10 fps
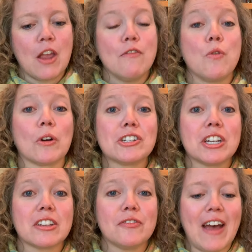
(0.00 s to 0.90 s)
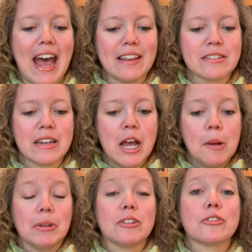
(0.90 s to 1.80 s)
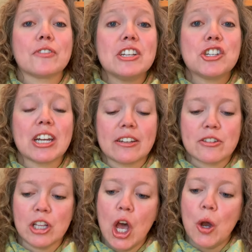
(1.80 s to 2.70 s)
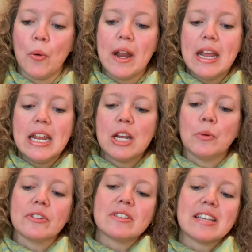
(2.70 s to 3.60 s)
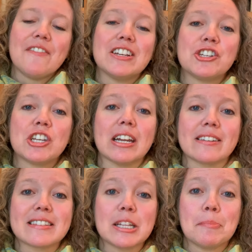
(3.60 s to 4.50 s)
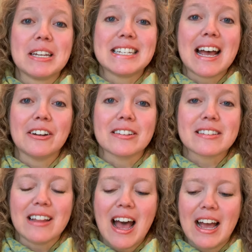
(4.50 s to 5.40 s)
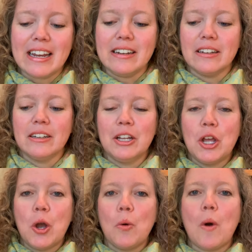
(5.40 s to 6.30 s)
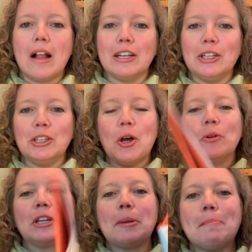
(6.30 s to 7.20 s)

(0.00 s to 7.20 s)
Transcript: Four chicks fast plus three chicks slow equals seven chicks slipping down a slide while a lonely